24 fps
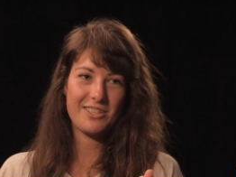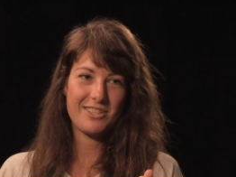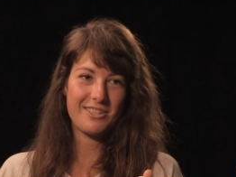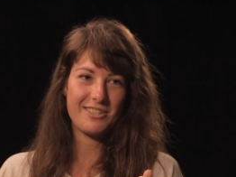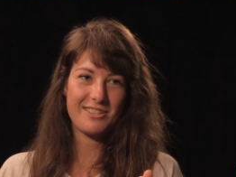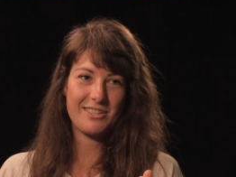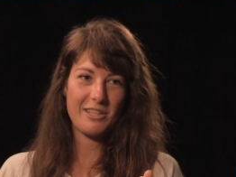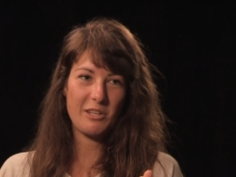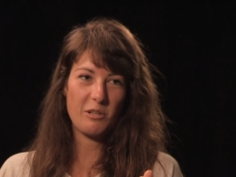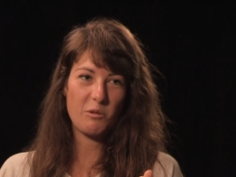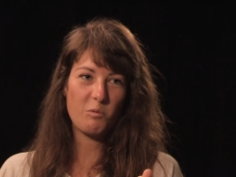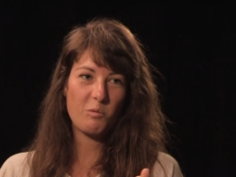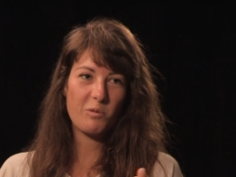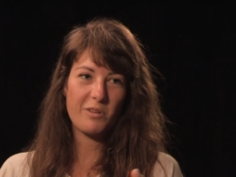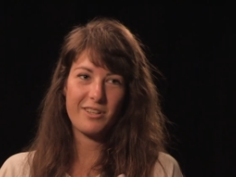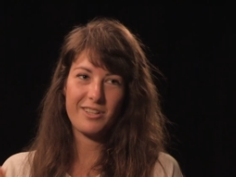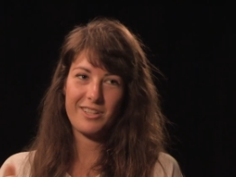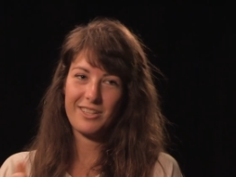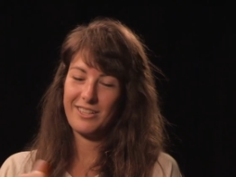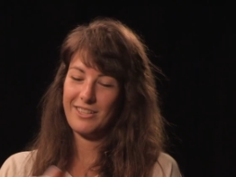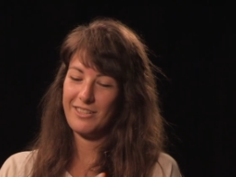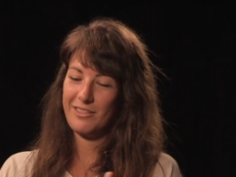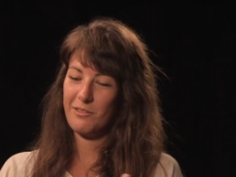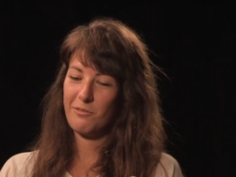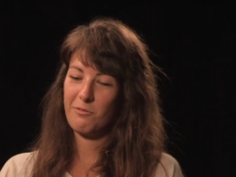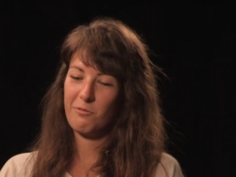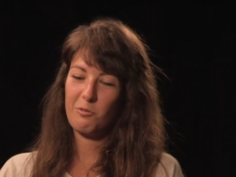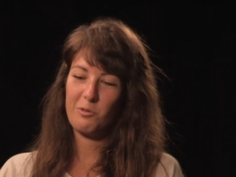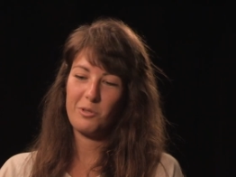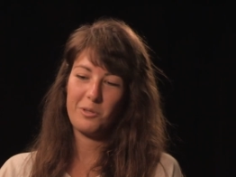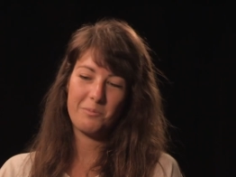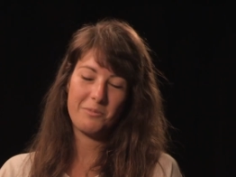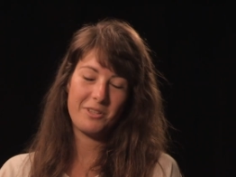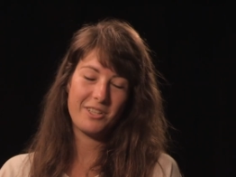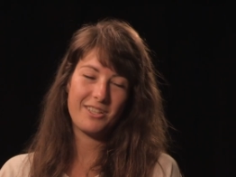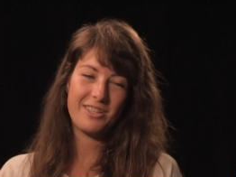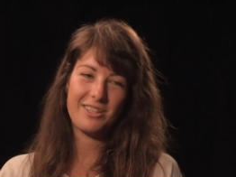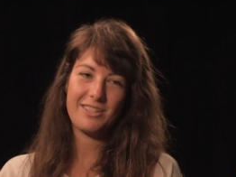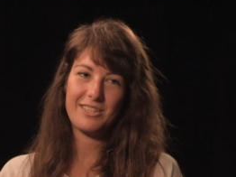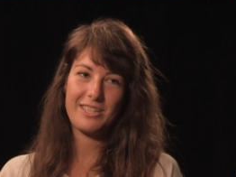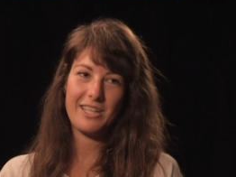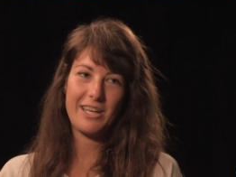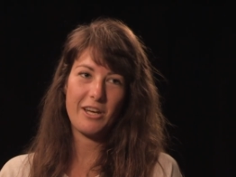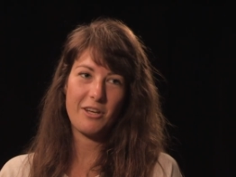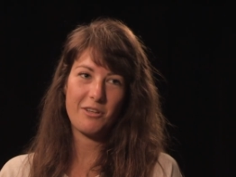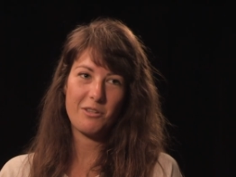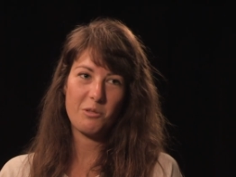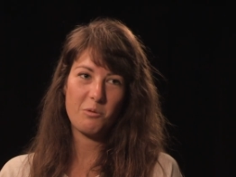that's just like work. There's a formula
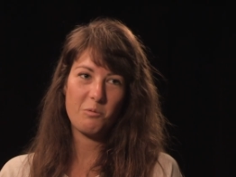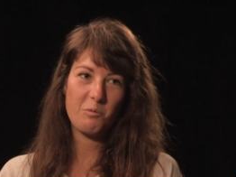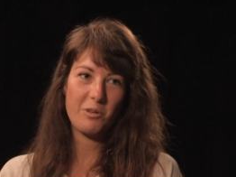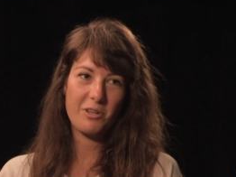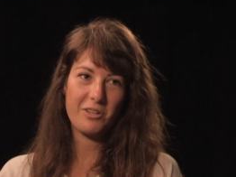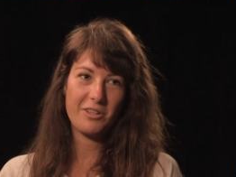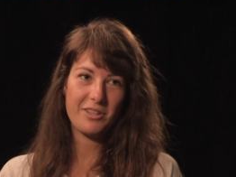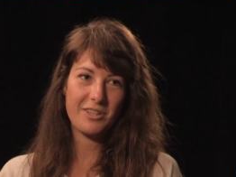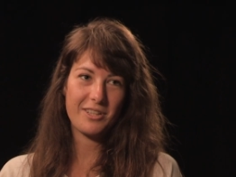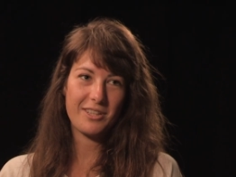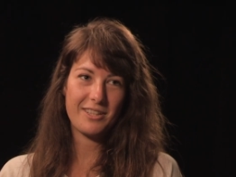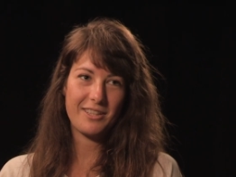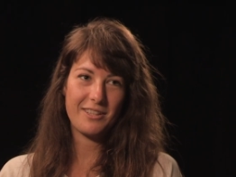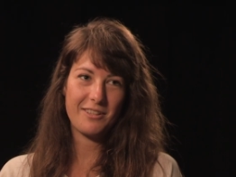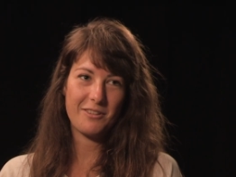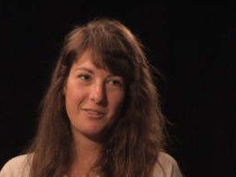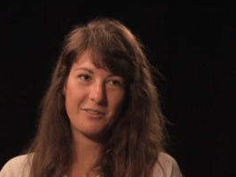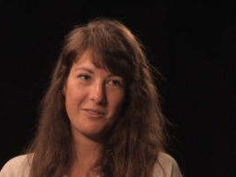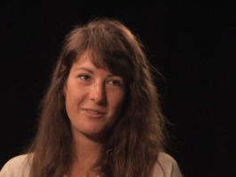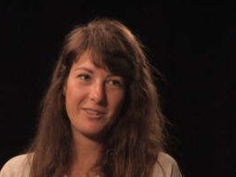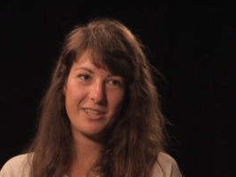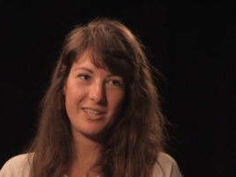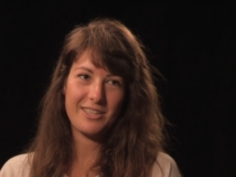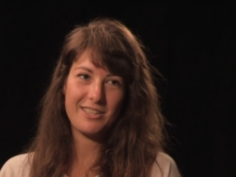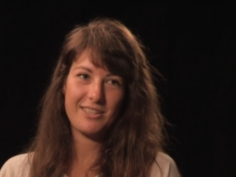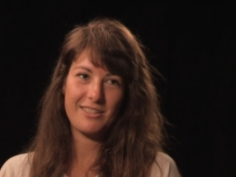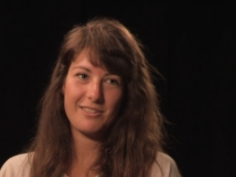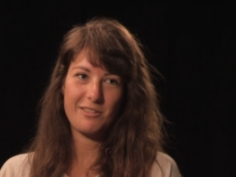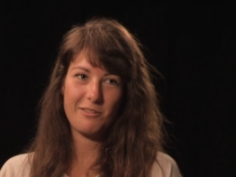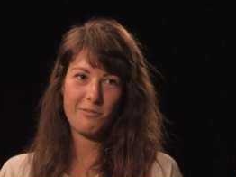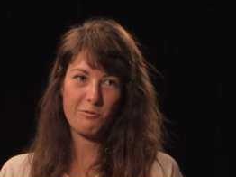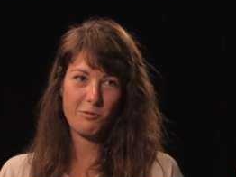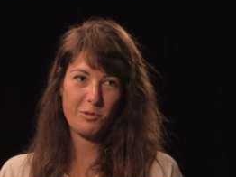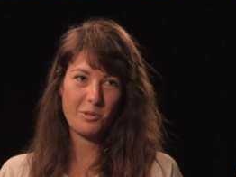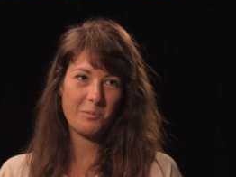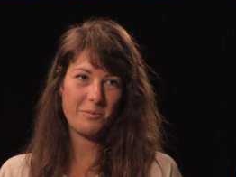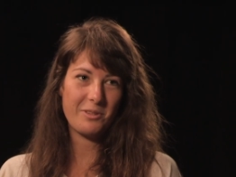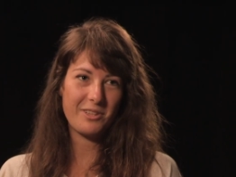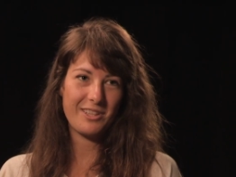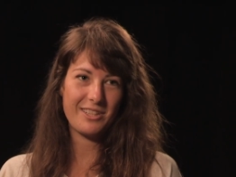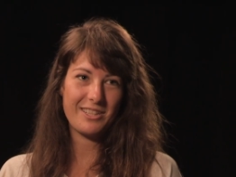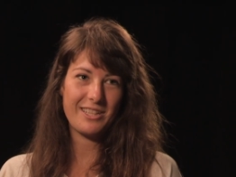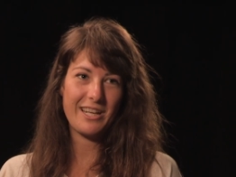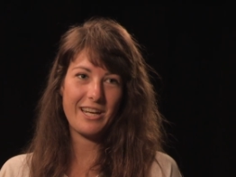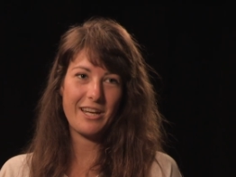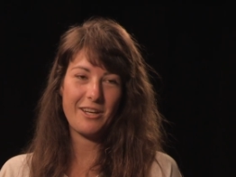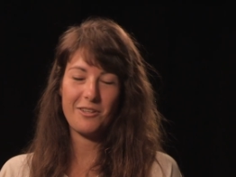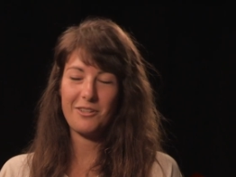to how you work, you know, like there's a
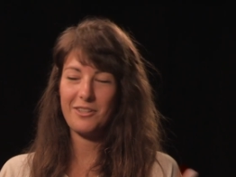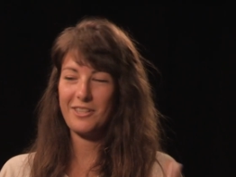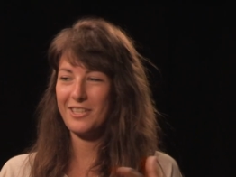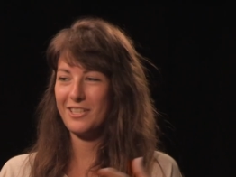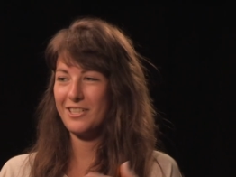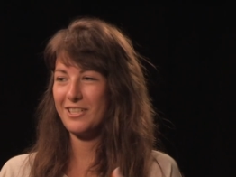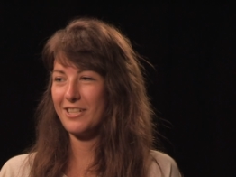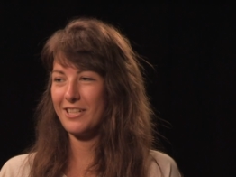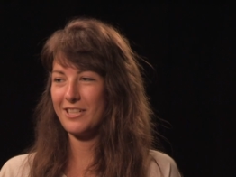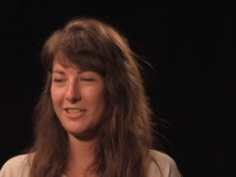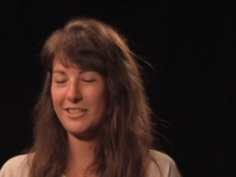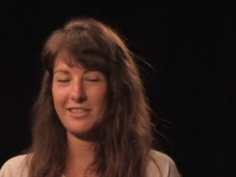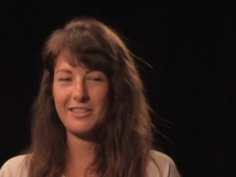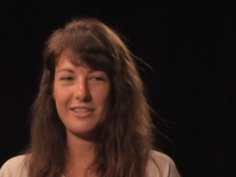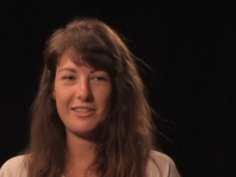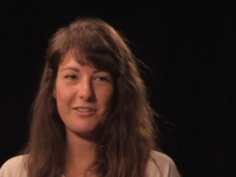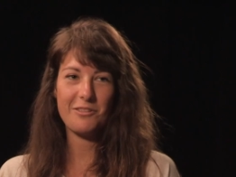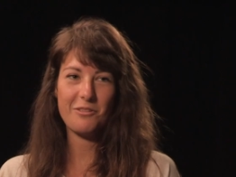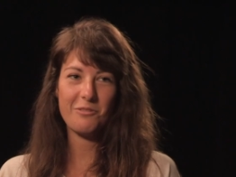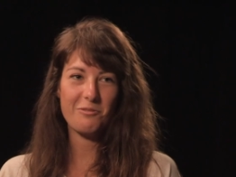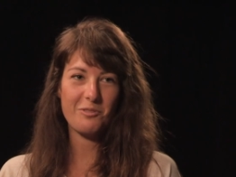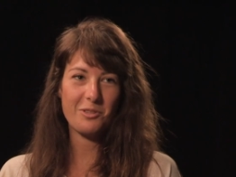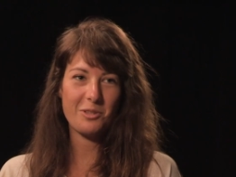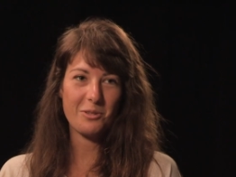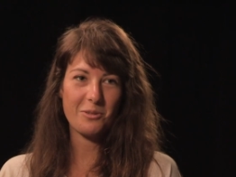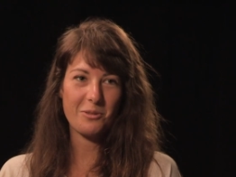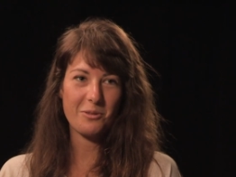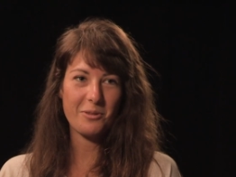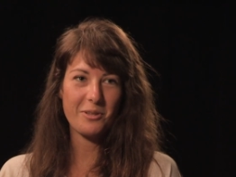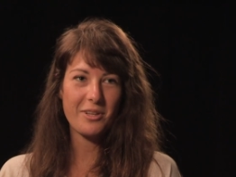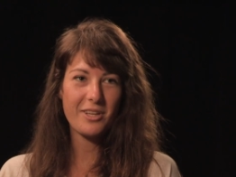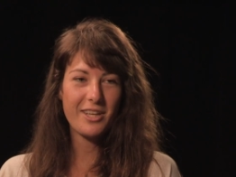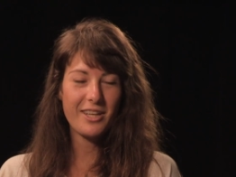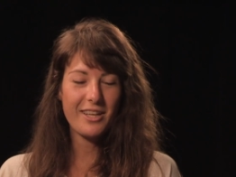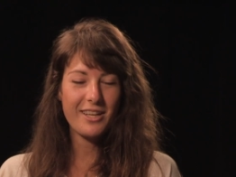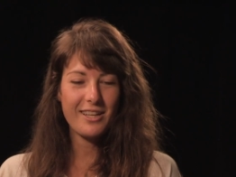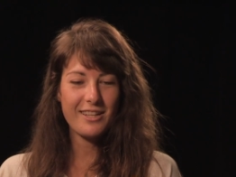formula to how you conduct an interview.